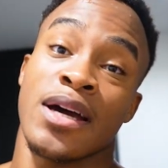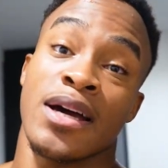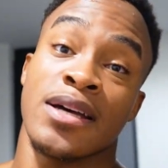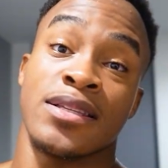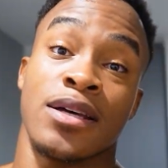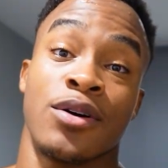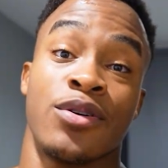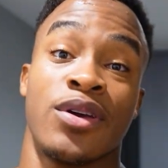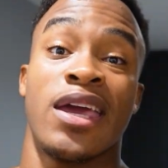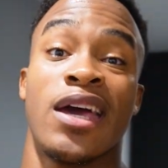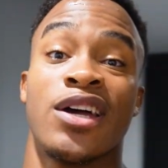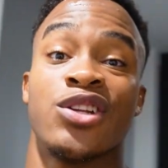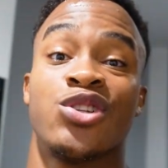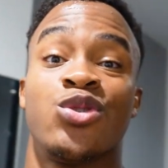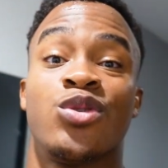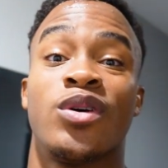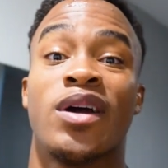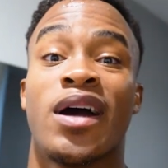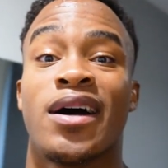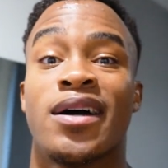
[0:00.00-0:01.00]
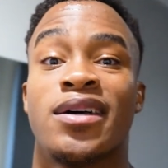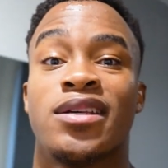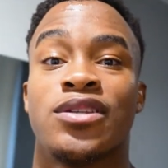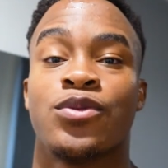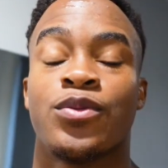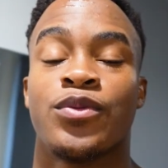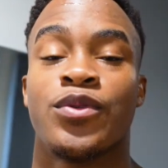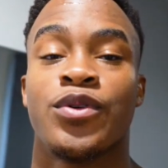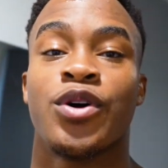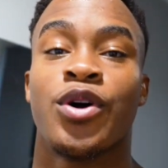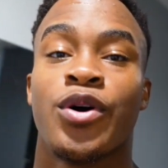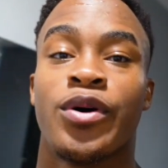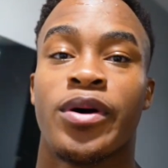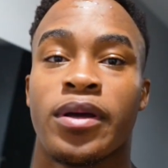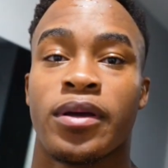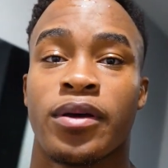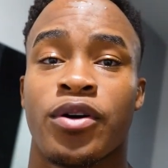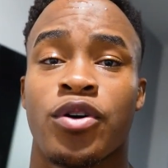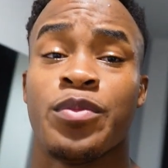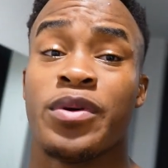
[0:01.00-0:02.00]
guys, I'll catch you guys when I'm
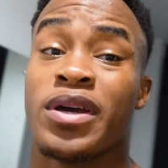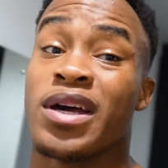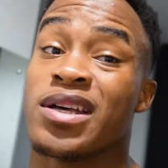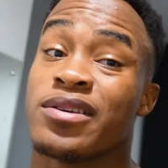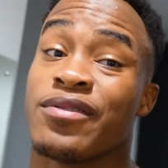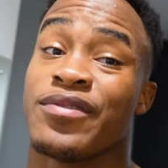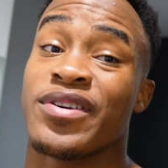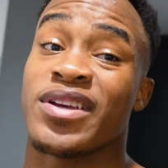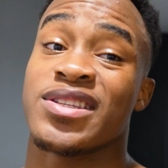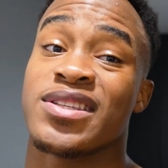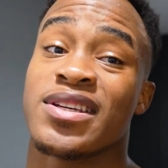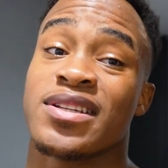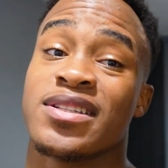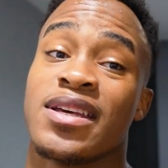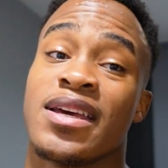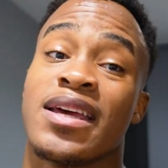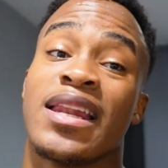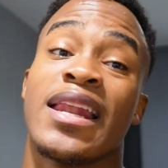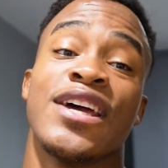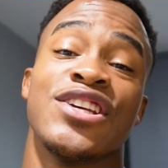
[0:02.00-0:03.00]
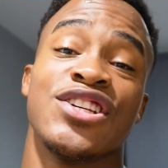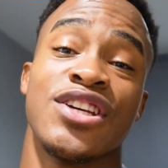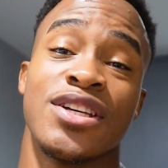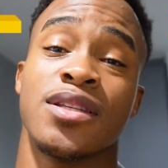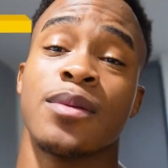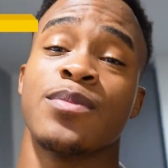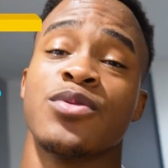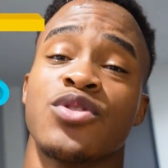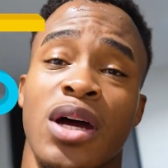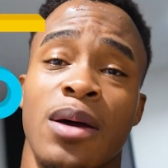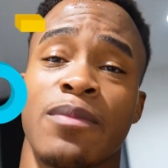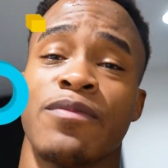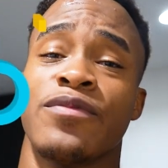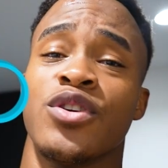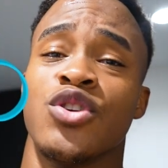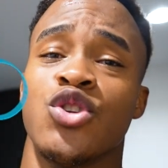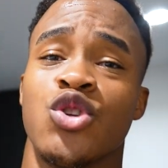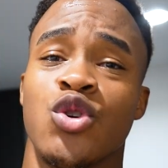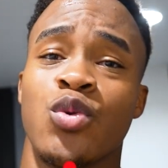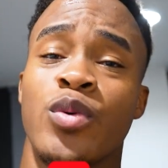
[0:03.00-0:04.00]
going. Hope you guys are having a sick day. Like, share, subscribe if
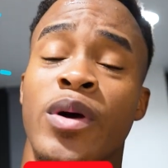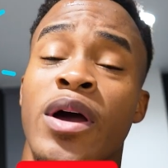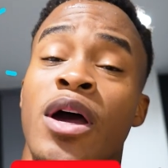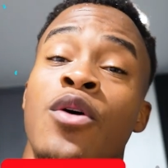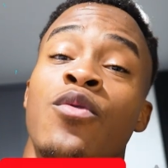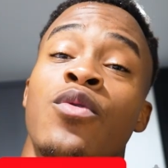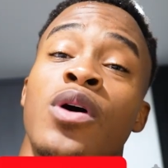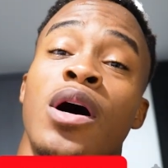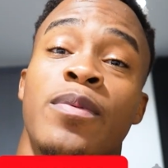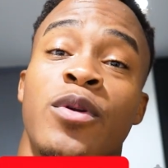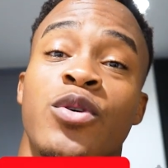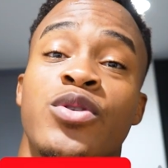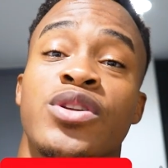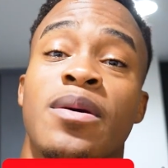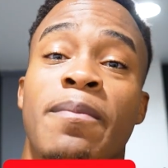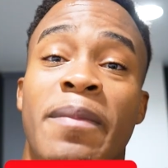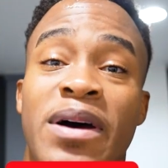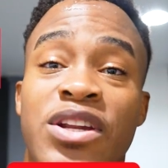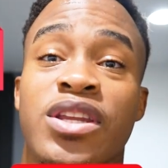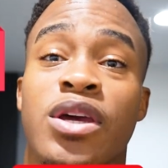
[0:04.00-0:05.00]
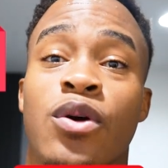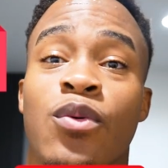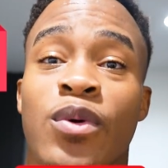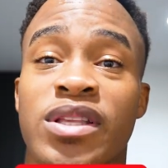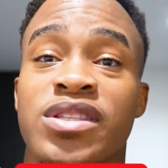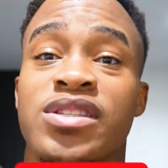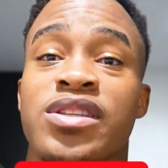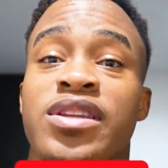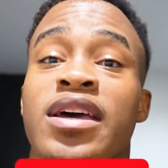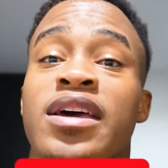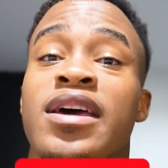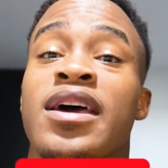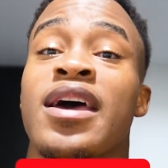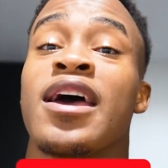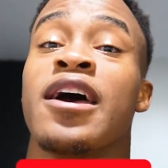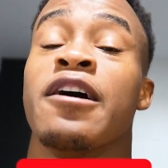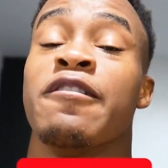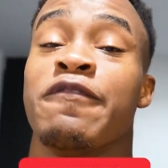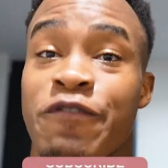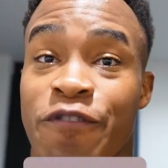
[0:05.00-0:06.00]
you're new. We're uploading Monday, Wednesday,
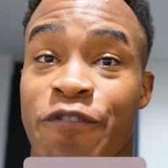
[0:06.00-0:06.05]
and